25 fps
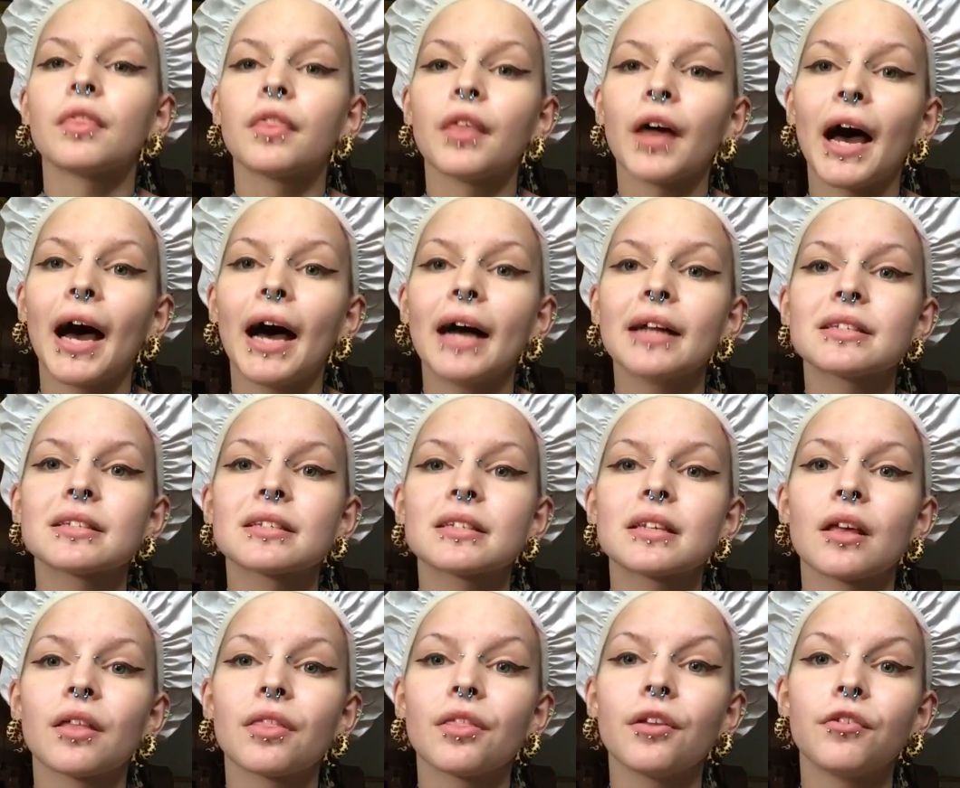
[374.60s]

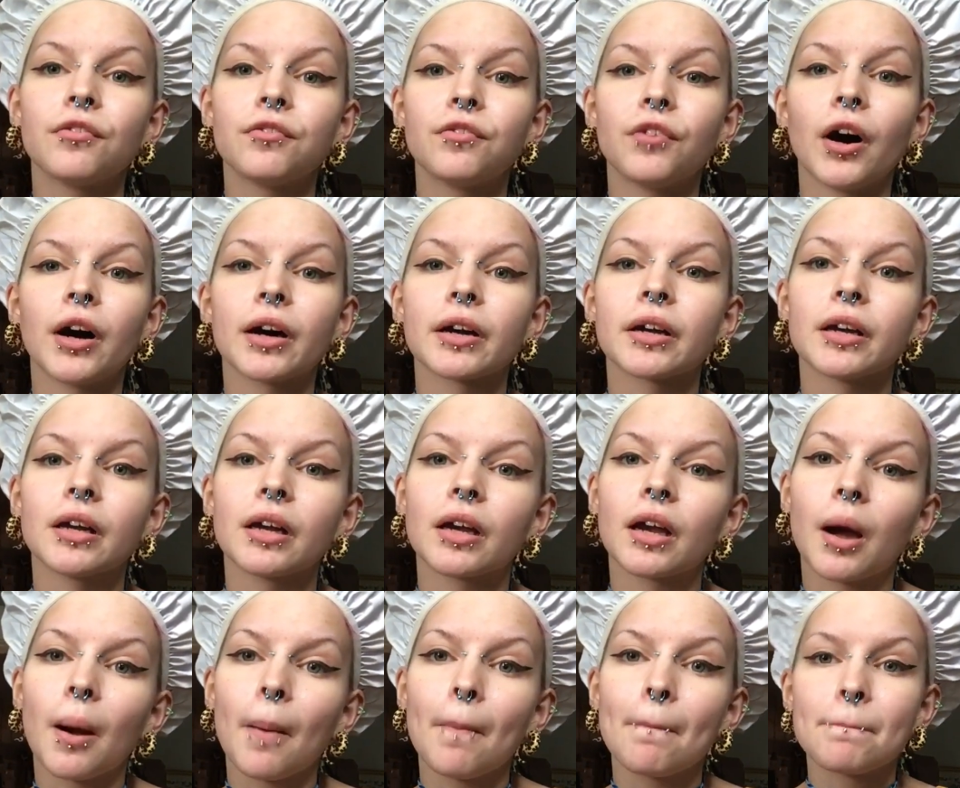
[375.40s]
That's the
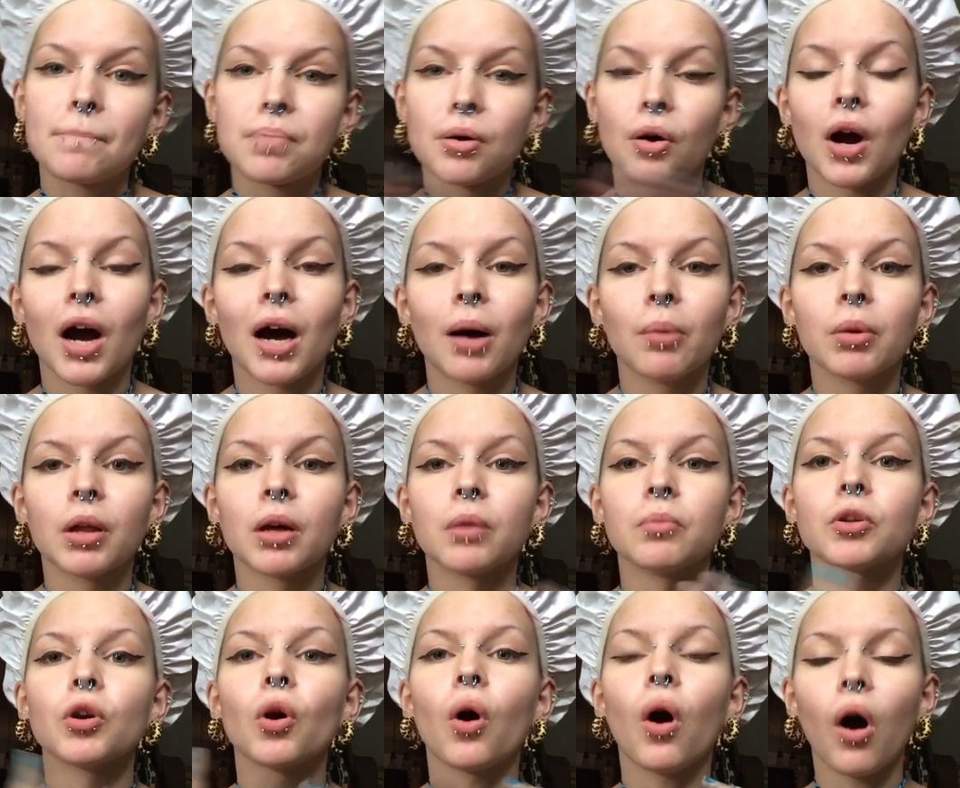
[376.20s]
fucking
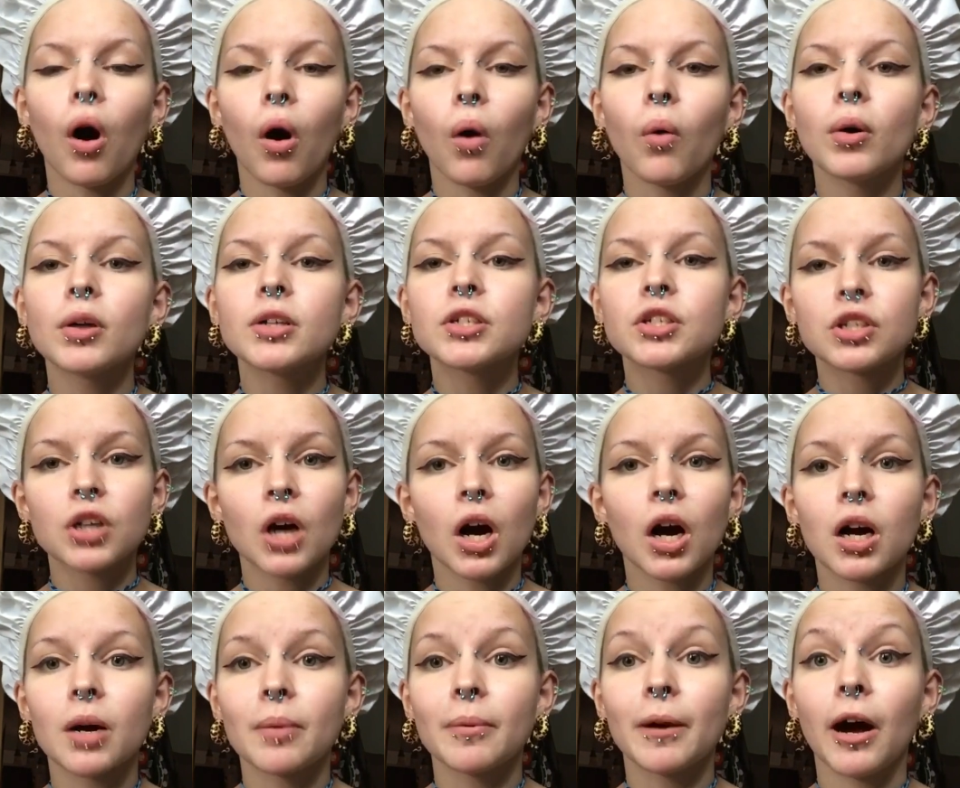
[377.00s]
problem. You always
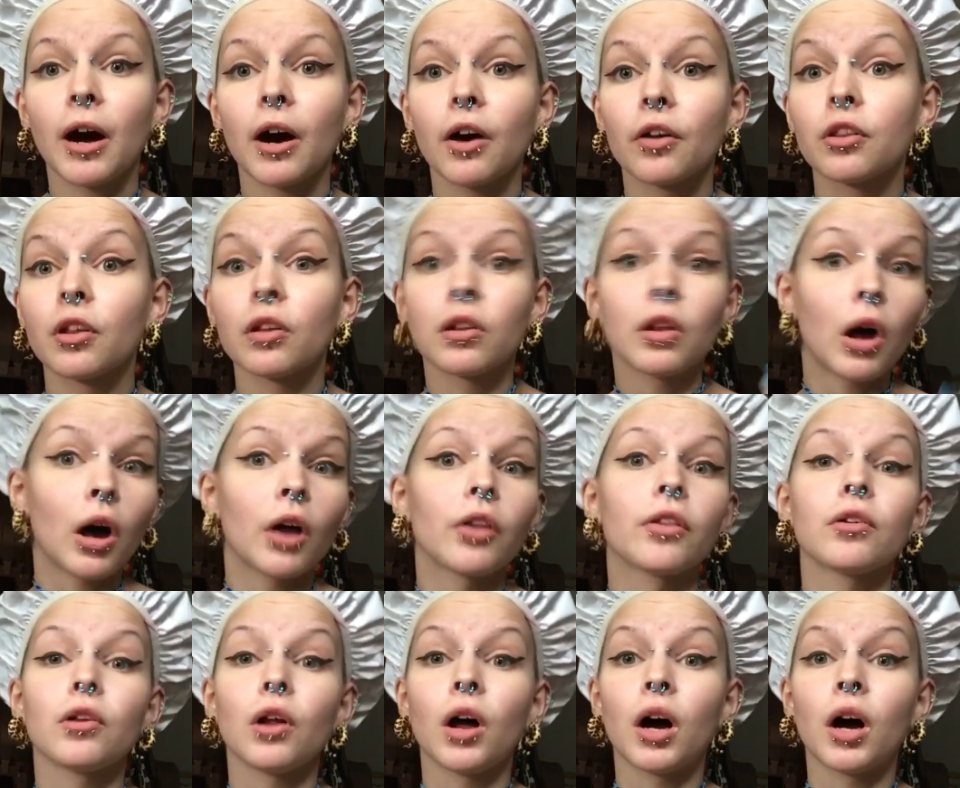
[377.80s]
talk about how the law.